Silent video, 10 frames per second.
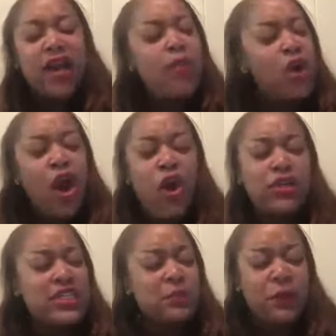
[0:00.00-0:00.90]
come on,
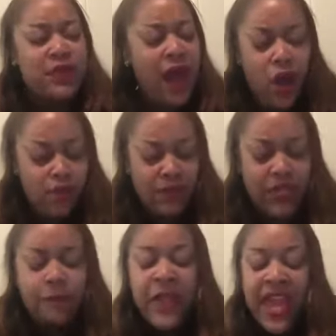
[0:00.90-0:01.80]
Holy Spirit, help
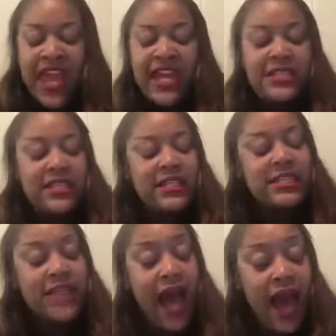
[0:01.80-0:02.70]
me. It is
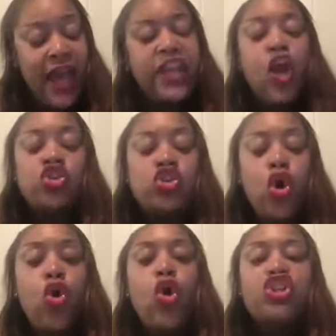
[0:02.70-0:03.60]
designed
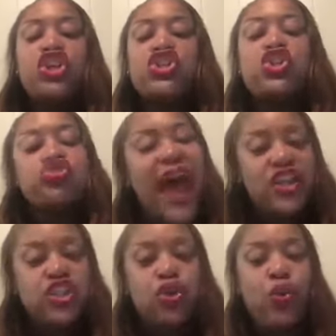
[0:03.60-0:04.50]
to
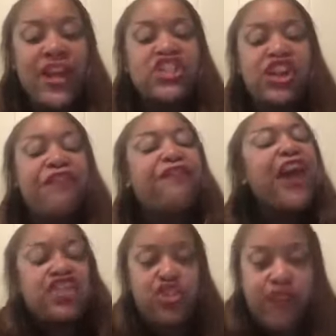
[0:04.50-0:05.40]
distract you and to
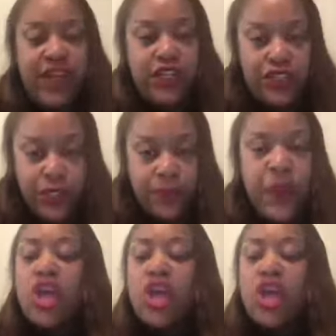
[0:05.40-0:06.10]
frustrate you.